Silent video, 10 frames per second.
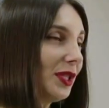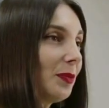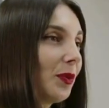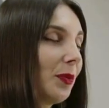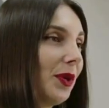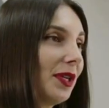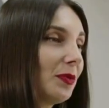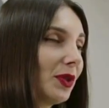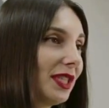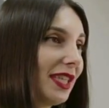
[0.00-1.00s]
prepared
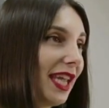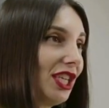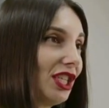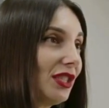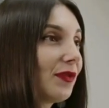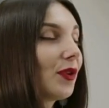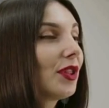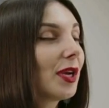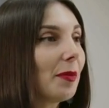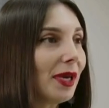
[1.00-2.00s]
presentations for their
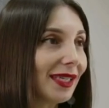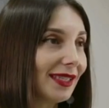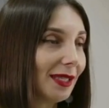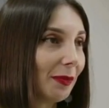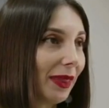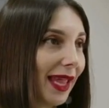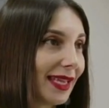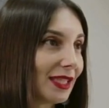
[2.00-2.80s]
marketing plans,